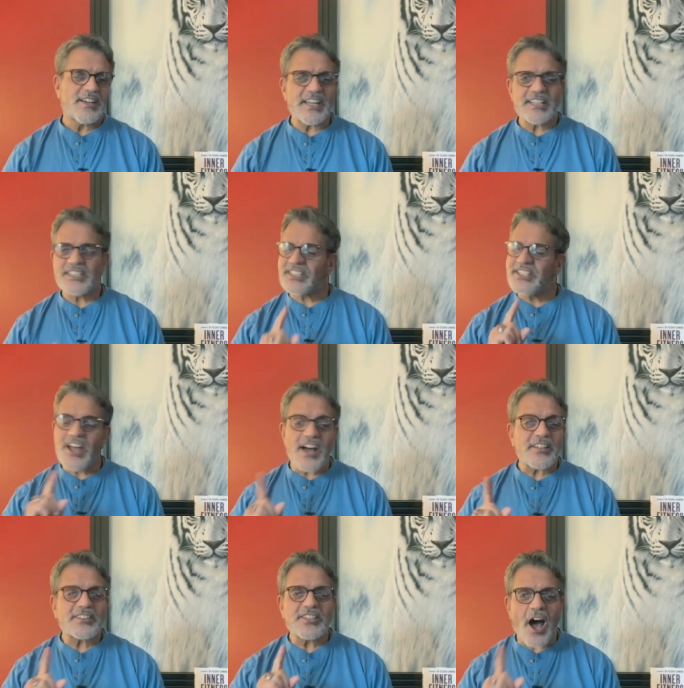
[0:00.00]
It's
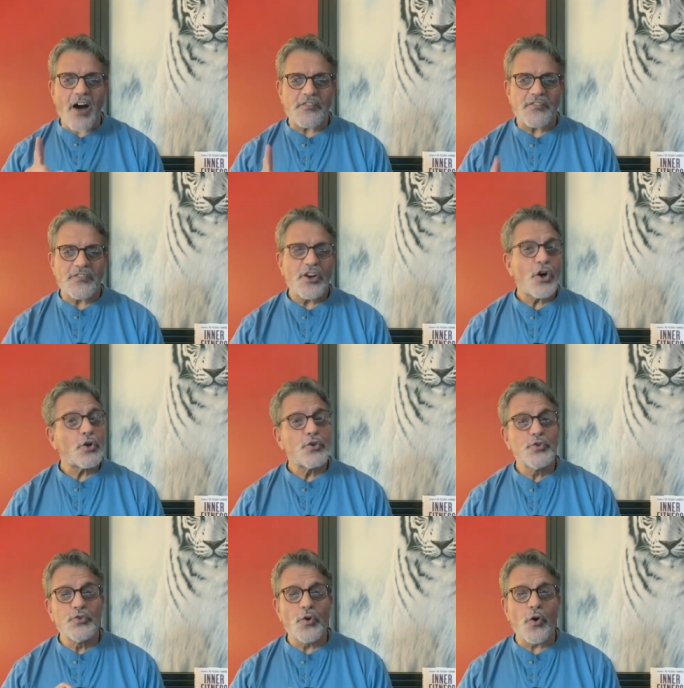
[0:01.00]
not tough
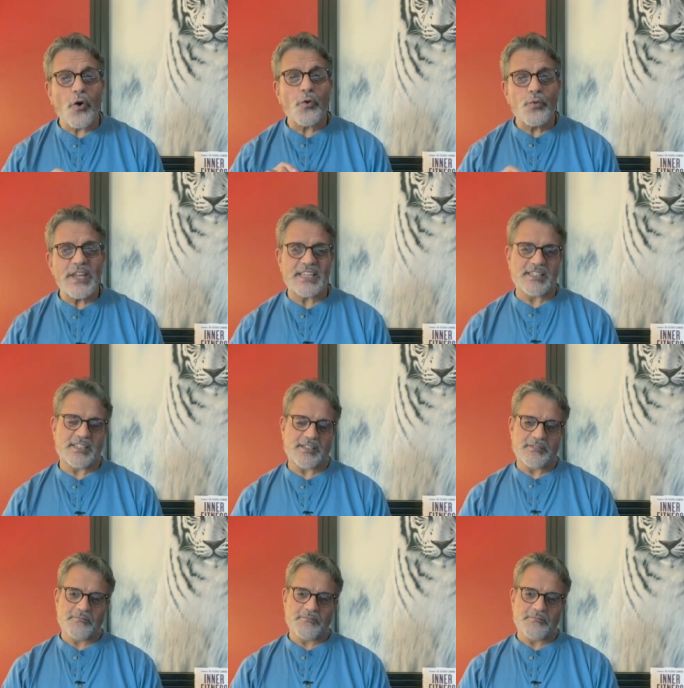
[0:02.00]
nor weak.